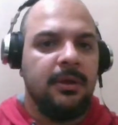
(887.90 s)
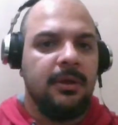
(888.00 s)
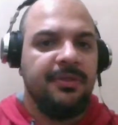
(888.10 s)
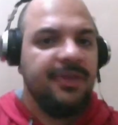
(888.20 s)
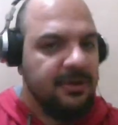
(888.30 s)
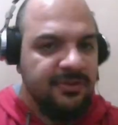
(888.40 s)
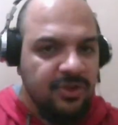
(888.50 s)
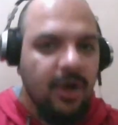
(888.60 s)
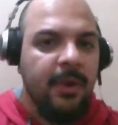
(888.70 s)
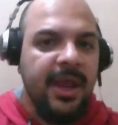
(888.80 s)
There is
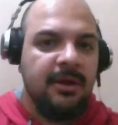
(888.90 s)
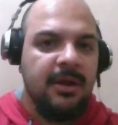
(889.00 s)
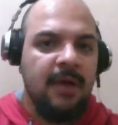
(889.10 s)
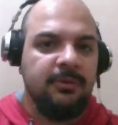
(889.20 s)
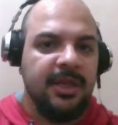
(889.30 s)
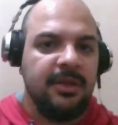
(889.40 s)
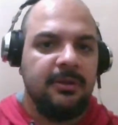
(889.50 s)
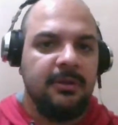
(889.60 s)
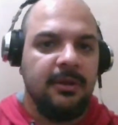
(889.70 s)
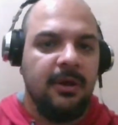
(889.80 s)
no way around it,
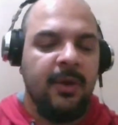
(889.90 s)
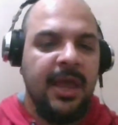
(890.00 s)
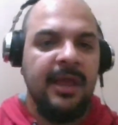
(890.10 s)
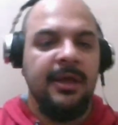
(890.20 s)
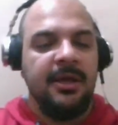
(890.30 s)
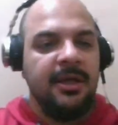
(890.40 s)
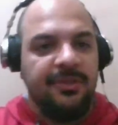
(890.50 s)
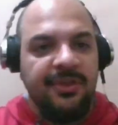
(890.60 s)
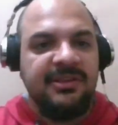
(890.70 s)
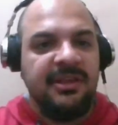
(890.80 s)
okay?
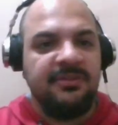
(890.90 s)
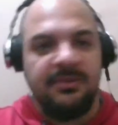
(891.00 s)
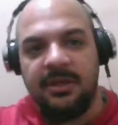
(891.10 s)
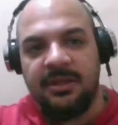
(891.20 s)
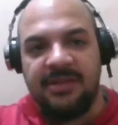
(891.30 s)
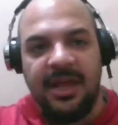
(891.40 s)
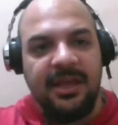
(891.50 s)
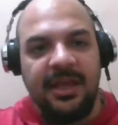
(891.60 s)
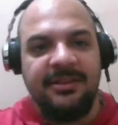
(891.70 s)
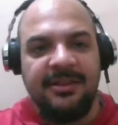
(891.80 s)
This is, it's like,
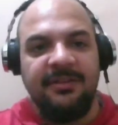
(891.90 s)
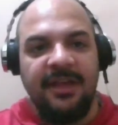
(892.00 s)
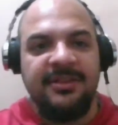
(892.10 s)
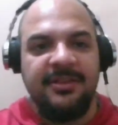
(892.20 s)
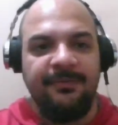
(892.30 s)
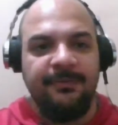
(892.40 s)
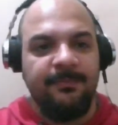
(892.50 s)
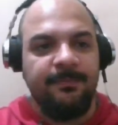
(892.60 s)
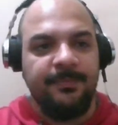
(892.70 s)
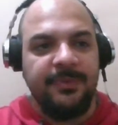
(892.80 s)
it's
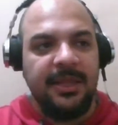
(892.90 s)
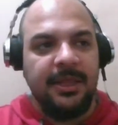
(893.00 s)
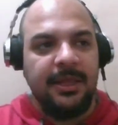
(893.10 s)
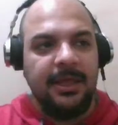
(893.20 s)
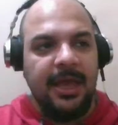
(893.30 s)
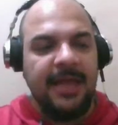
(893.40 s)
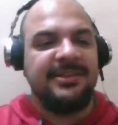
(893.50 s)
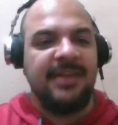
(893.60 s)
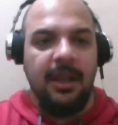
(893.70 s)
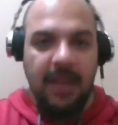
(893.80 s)

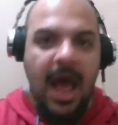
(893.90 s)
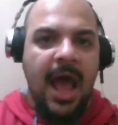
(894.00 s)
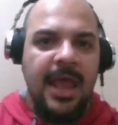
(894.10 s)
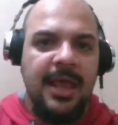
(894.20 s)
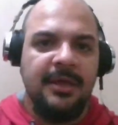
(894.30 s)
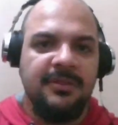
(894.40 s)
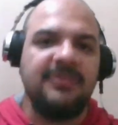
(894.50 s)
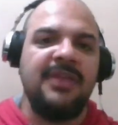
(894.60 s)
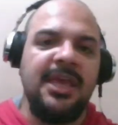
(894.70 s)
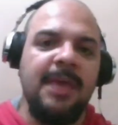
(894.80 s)
a lie that
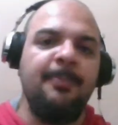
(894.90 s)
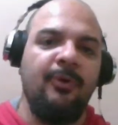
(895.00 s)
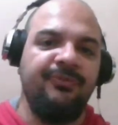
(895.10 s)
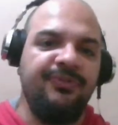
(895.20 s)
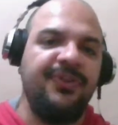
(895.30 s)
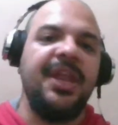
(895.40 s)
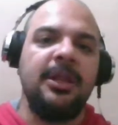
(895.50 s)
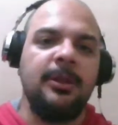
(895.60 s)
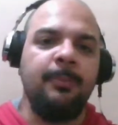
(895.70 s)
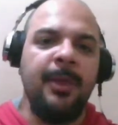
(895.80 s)
they keep on feeding
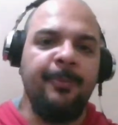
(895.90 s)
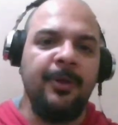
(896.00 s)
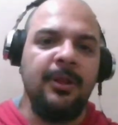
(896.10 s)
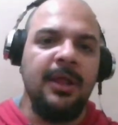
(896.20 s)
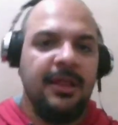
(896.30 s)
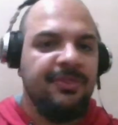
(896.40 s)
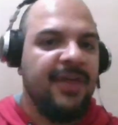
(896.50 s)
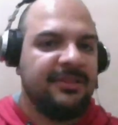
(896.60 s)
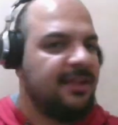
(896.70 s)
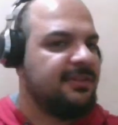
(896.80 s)
to people,
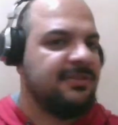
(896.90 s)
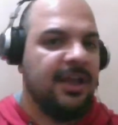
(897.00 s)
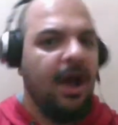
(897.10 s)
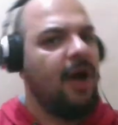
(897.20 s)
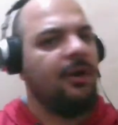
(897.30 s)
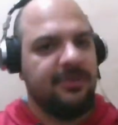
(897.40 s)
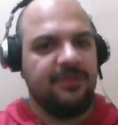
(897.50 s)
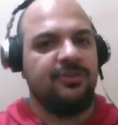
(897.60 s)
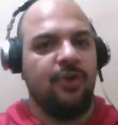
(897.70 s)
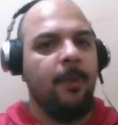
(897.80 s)
that this thing, oh,
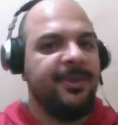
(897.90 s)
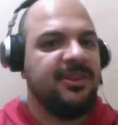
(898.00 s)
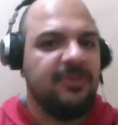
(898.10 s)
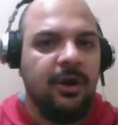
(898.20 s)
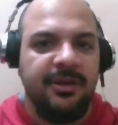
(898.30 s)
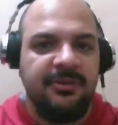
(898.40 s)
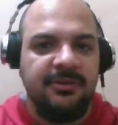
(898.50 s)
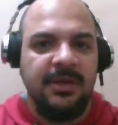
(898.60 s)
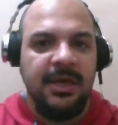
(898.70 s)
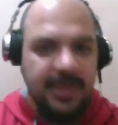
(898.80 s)
it's open source.
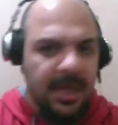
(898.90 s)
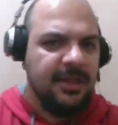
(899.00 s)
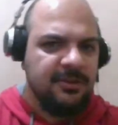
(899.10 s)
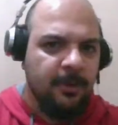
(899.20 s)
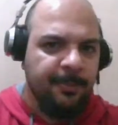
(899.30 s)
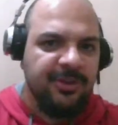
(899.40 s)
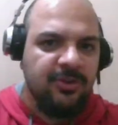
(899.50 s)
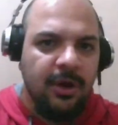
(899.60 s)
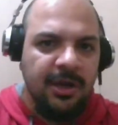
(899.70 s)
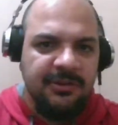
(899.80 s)
Yeah, it's open
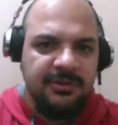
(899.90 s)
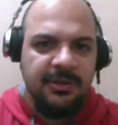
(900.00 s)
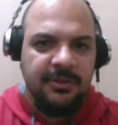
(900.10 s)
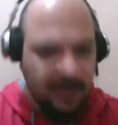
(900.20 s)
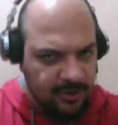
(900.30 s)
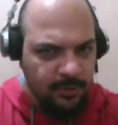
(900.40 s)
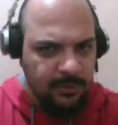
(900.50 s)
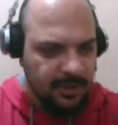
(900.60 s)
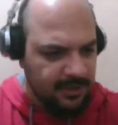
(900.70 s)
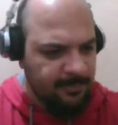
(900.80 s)
source. The
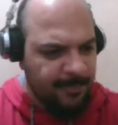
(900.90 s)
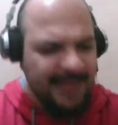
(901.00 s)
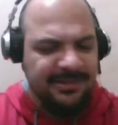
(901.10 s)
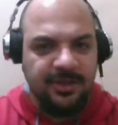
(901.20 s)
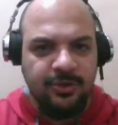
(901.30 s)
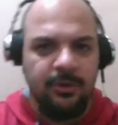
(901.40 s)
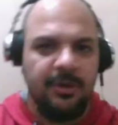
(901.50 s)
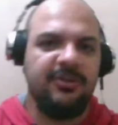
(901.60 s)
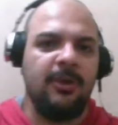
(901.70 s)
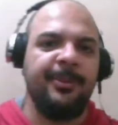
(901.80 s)
tool, the basic tool
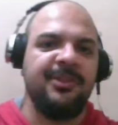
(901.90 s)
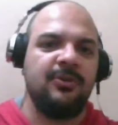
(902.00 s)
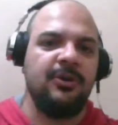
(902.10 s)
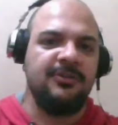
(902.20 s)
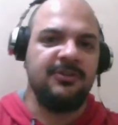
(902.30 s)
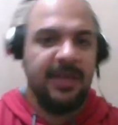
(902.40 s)
is open source.